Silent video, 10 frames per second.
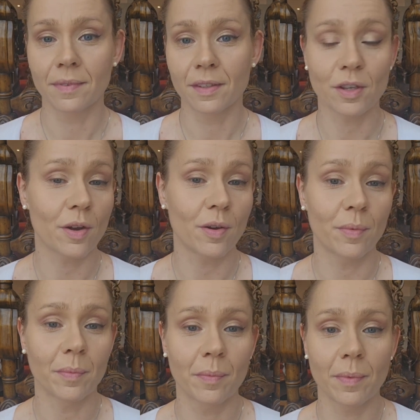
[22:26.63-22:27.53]
So
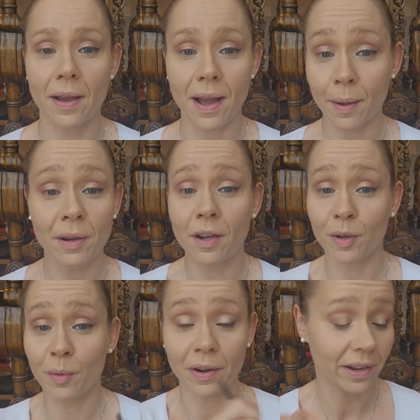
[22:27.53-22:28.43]
I'm not
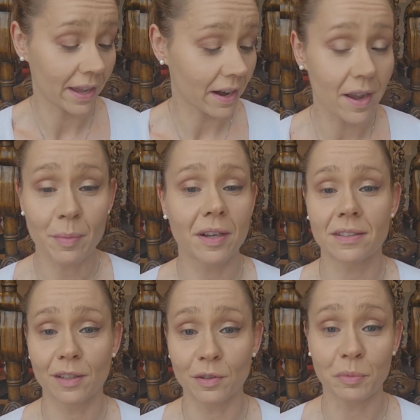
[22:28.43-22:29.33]
gonna wear a cat eye because
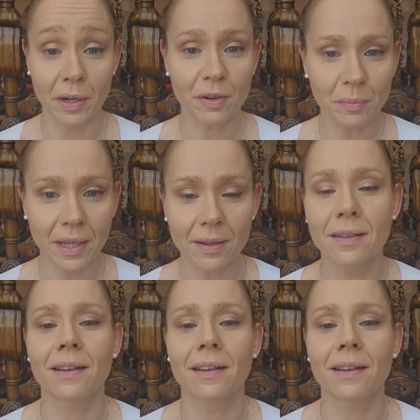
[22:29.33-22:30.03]
it looks weird on me.